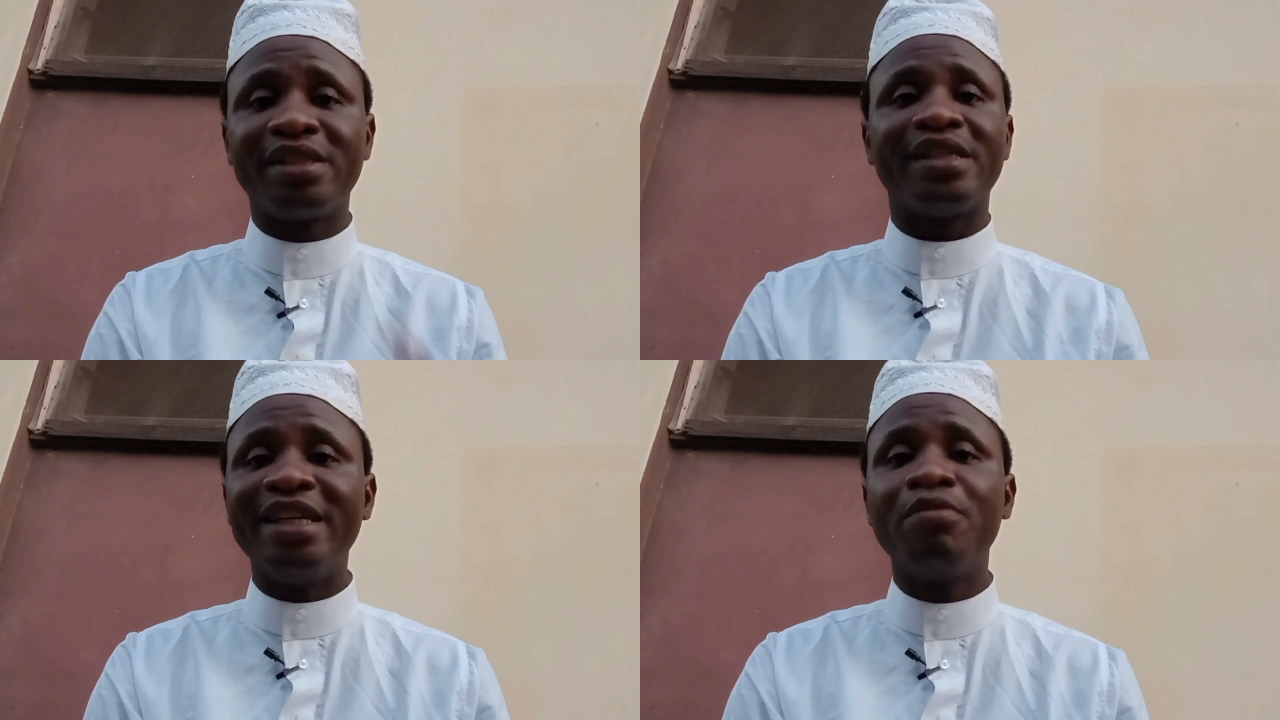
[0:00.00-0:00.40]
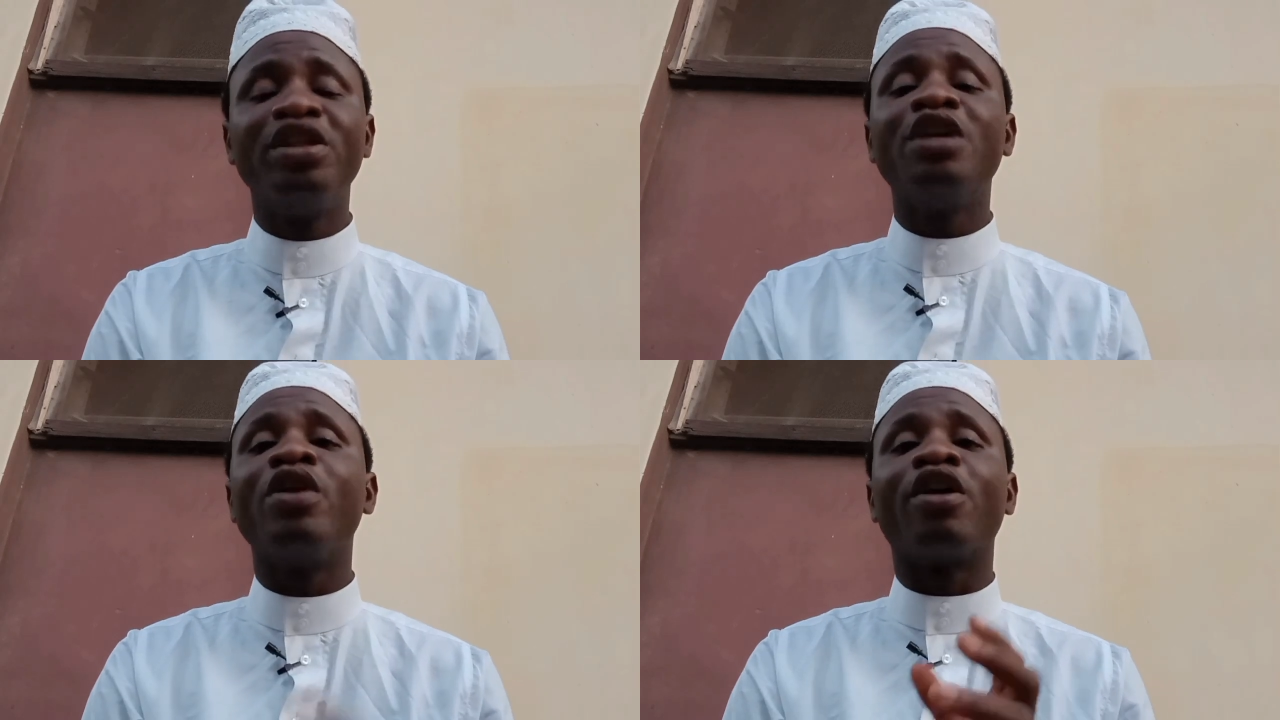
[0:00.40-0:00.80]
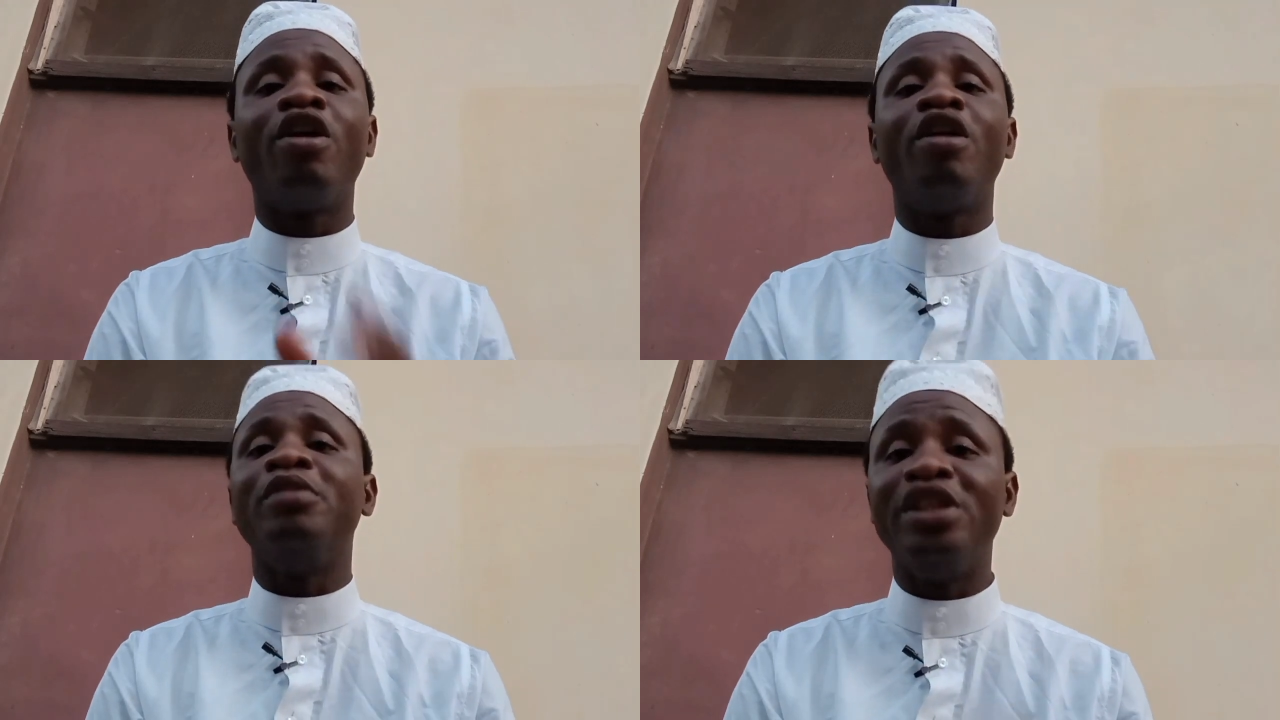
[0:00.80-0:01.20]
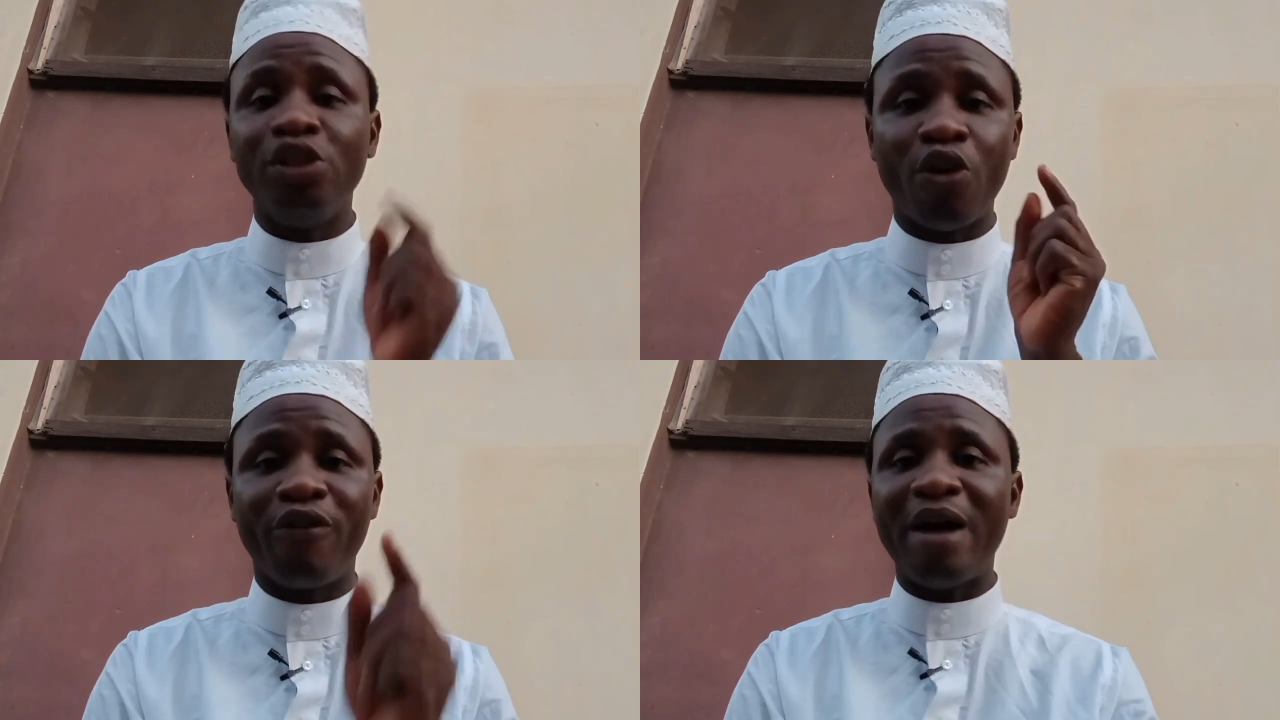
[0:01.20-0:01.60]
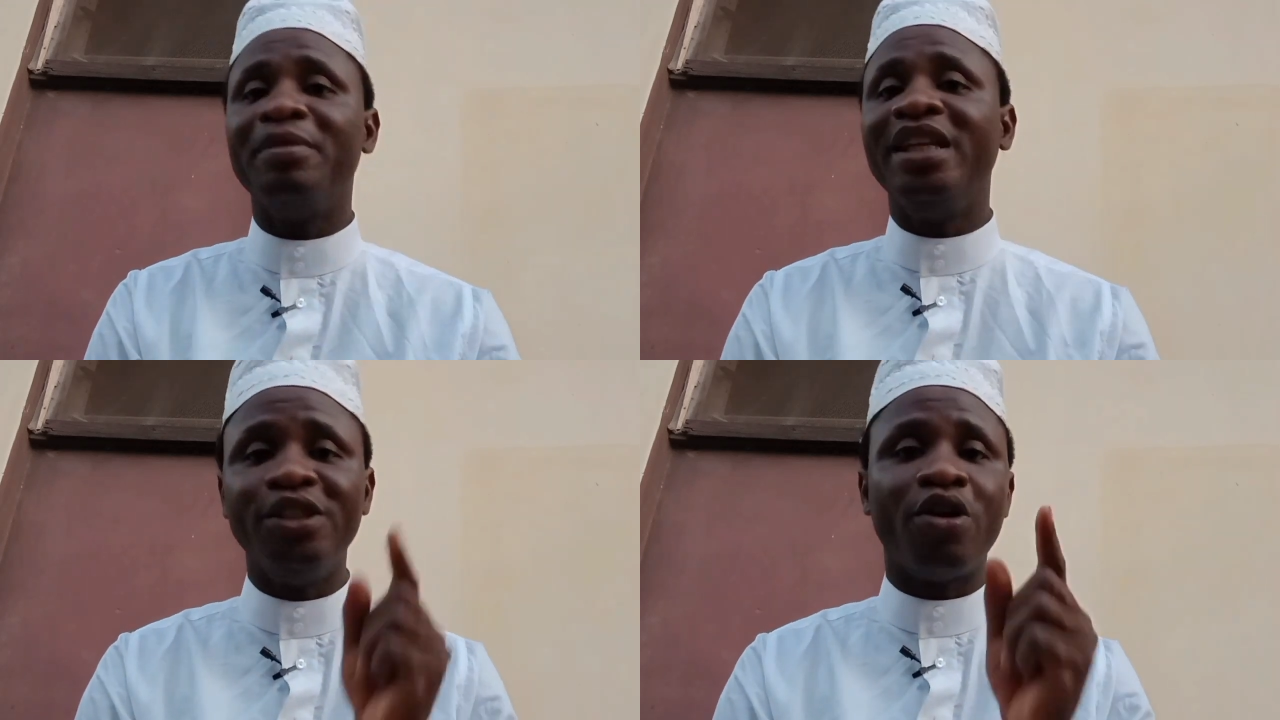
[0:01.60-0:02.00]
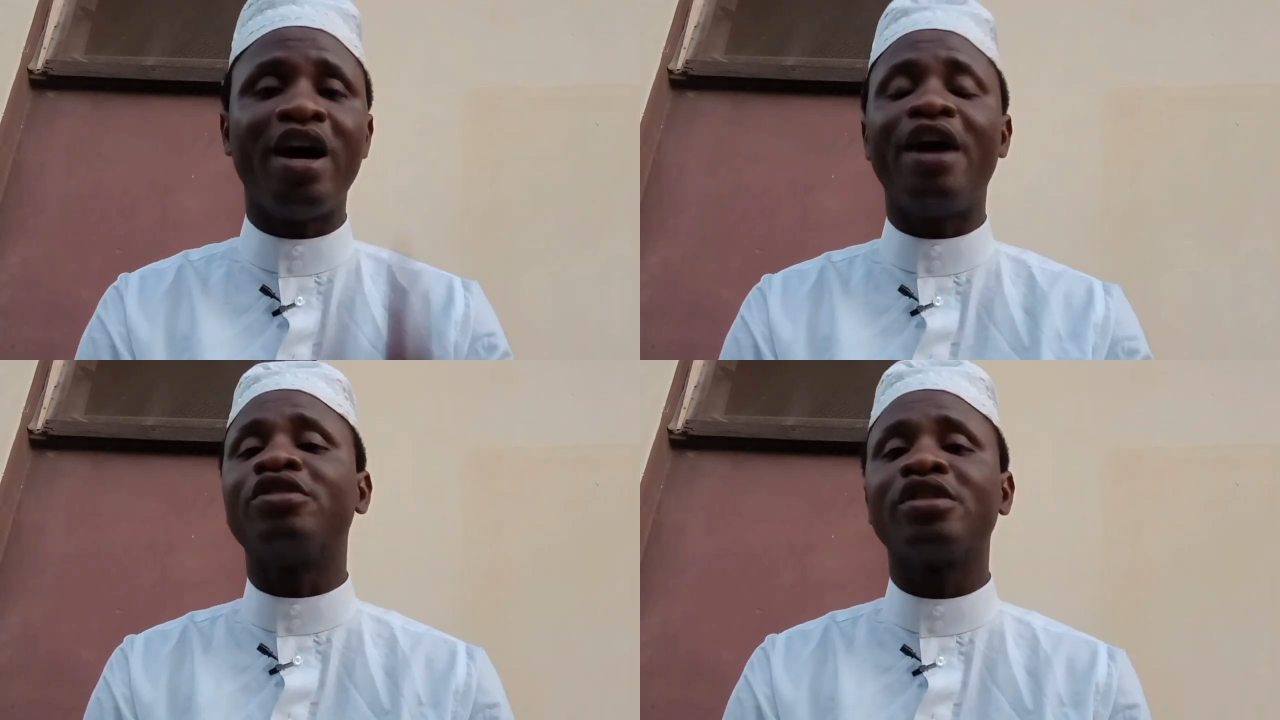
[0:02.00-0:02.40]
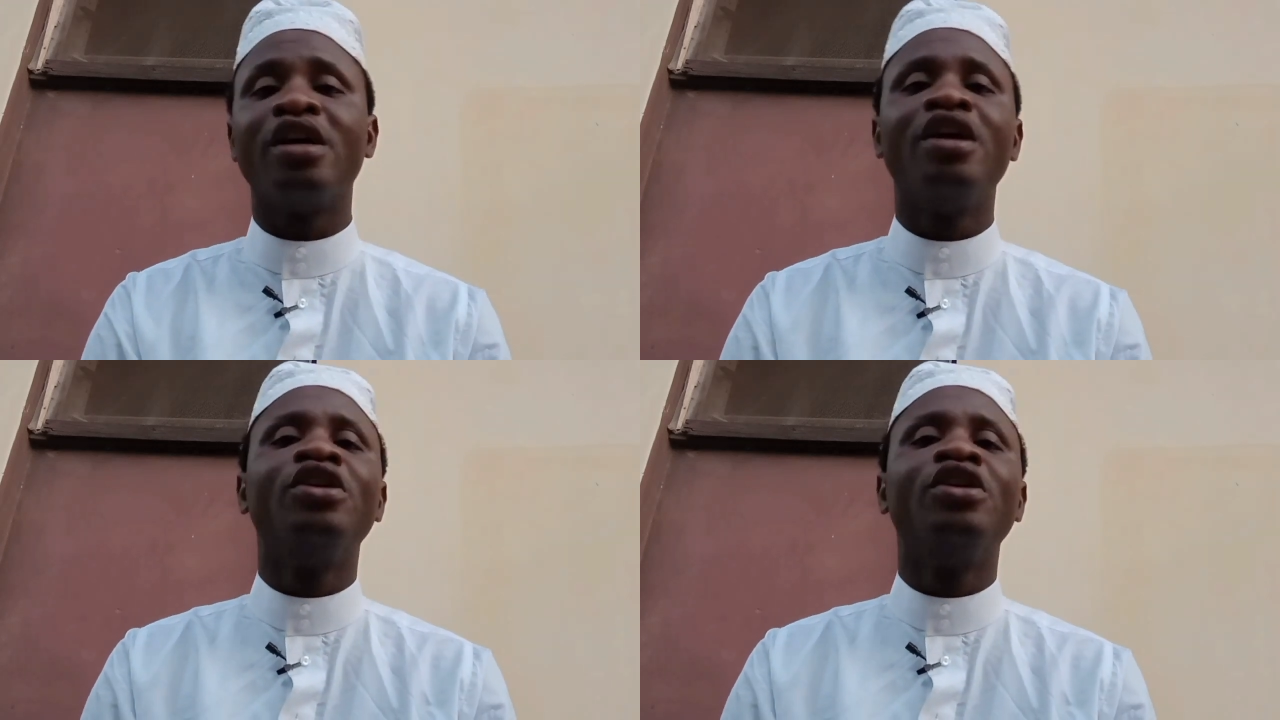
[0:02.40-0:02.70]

ceremony will come in your family, in your house.